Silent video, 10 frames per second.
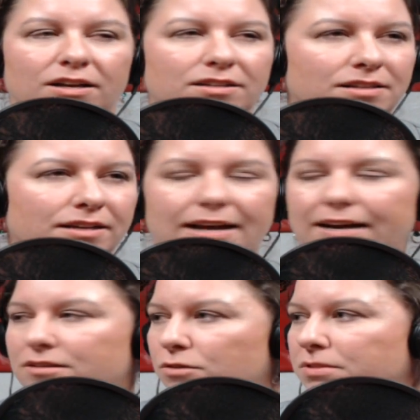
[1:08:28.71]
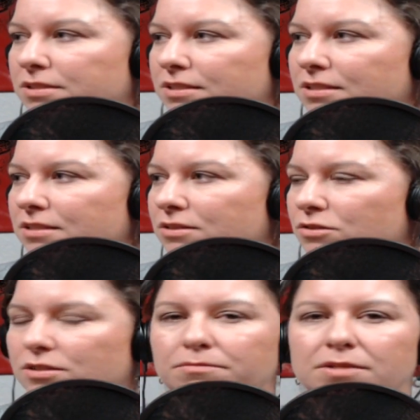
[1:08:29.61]
It's like lactobacillus or
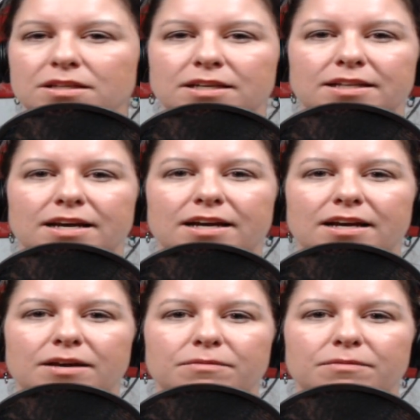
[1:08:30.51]
something like that.